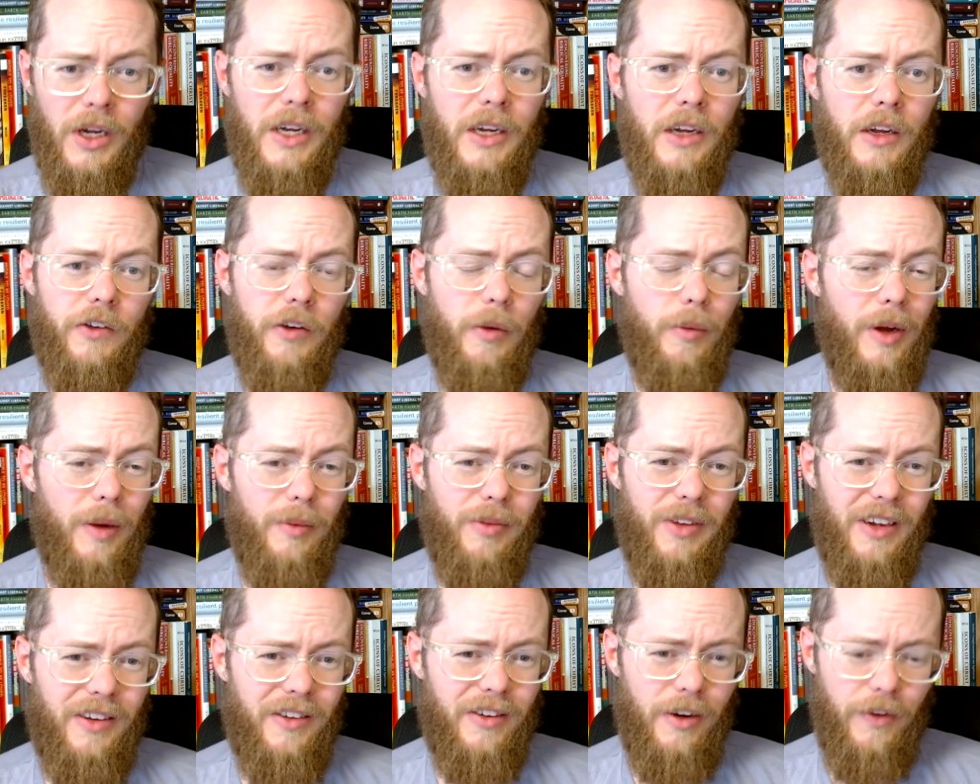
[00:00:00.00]
Sometimes
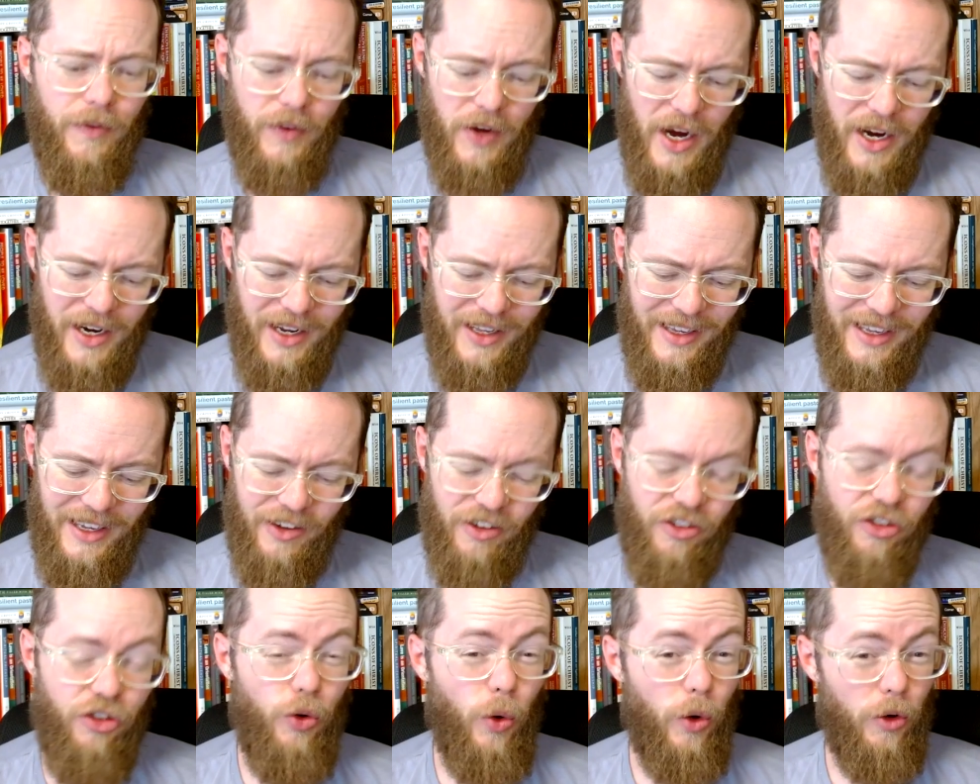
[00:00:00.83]
that stuff kind of
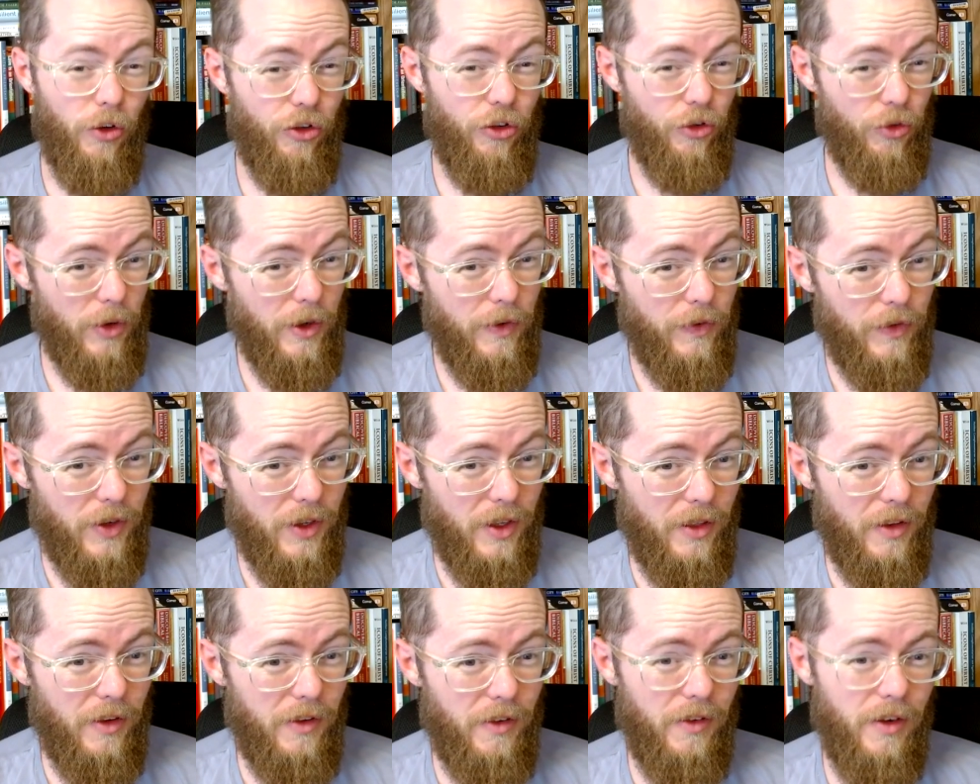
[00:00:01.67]
gets short shrift
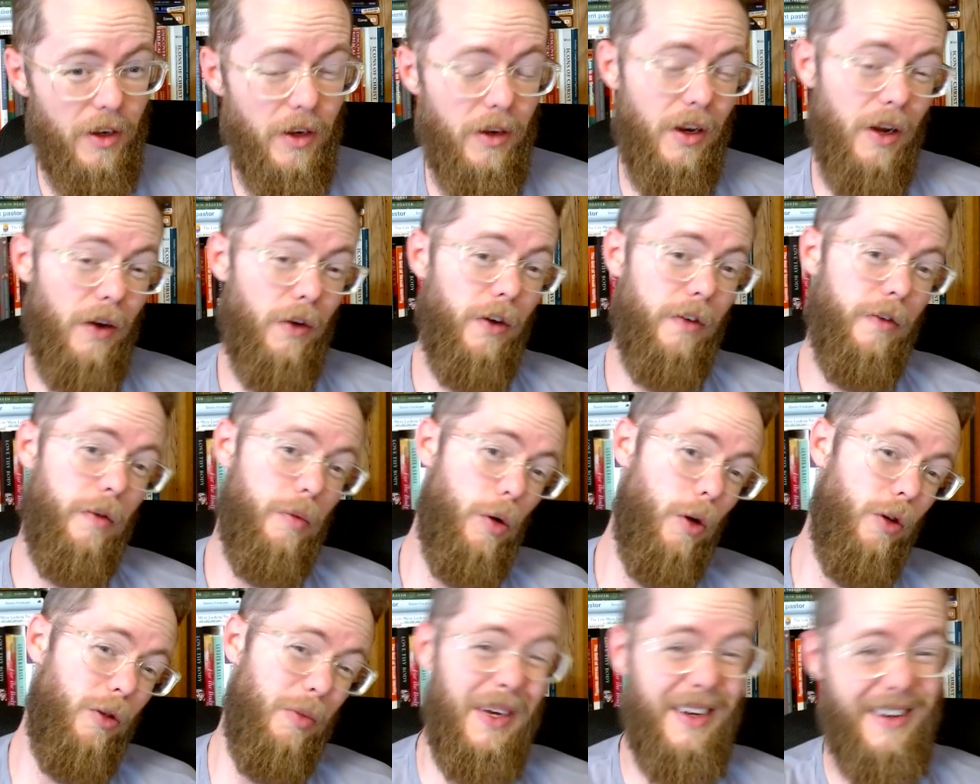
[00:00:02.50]
in this narrative
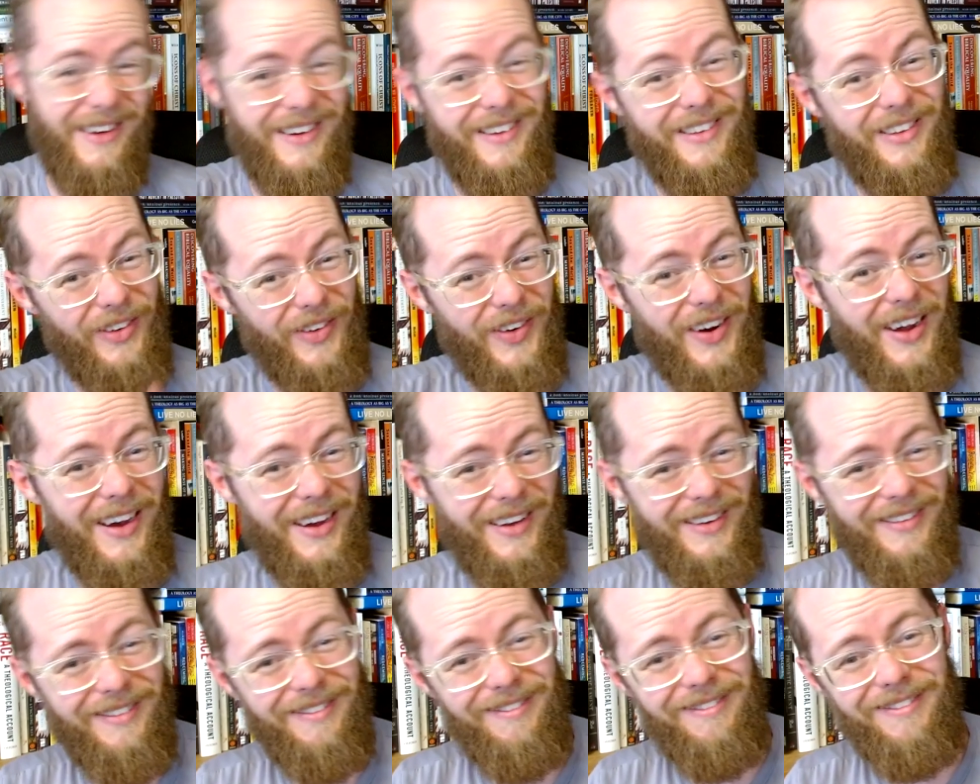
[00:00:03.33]
approach because they
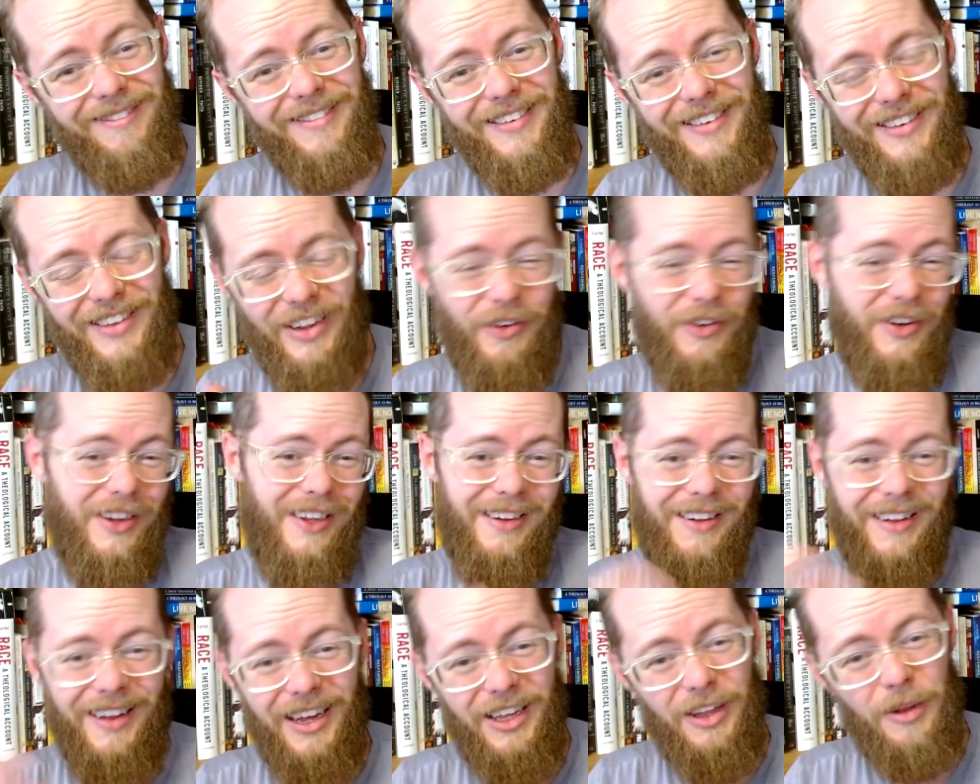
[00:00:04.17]
don't
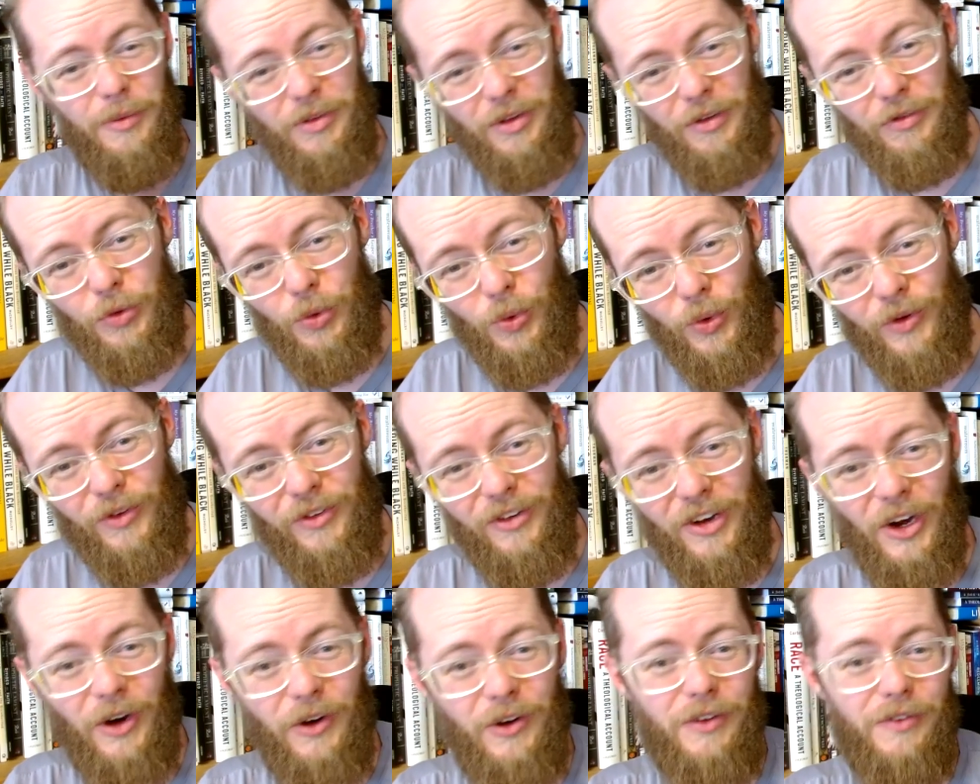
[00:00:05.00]
incline themselves towards
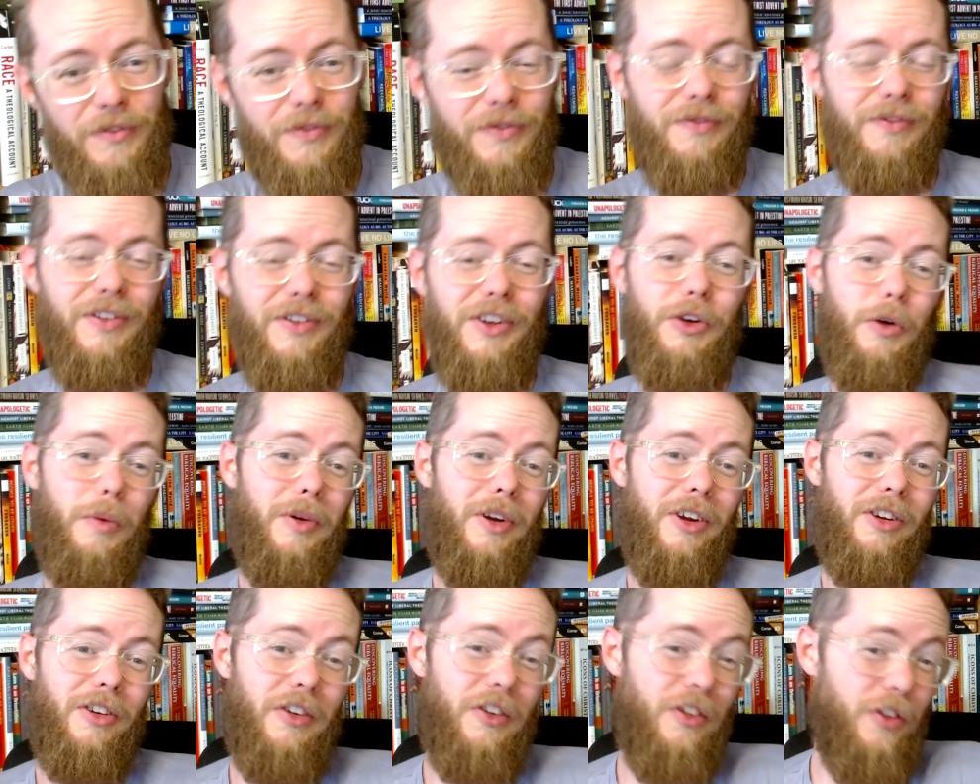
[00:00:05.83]
narrative
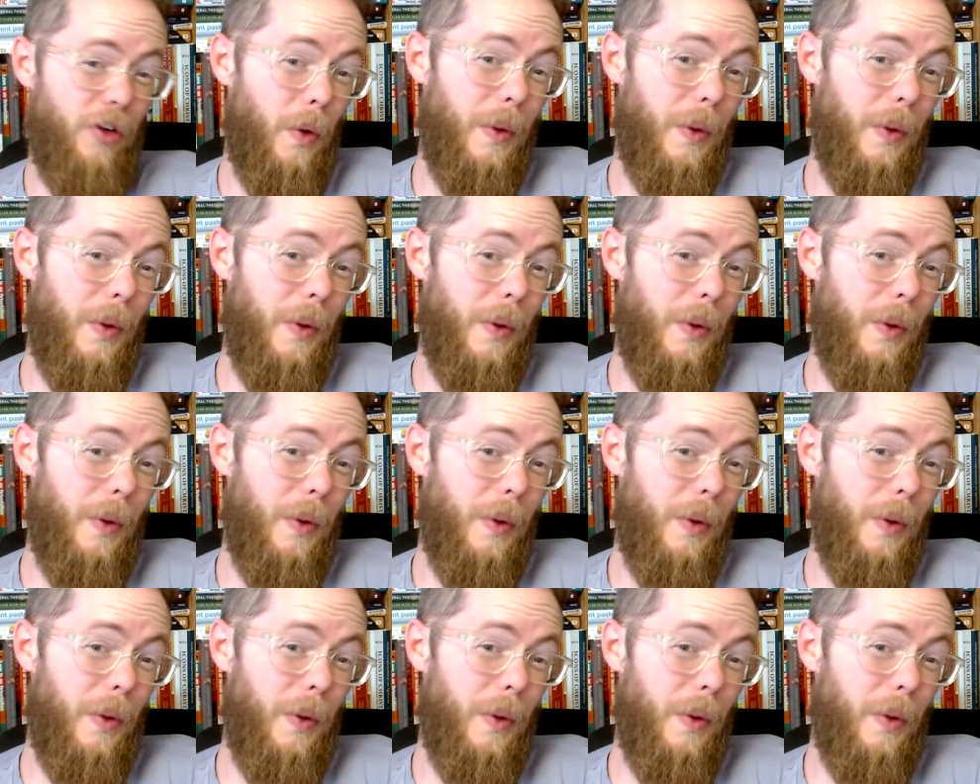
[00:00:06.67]
interpretation so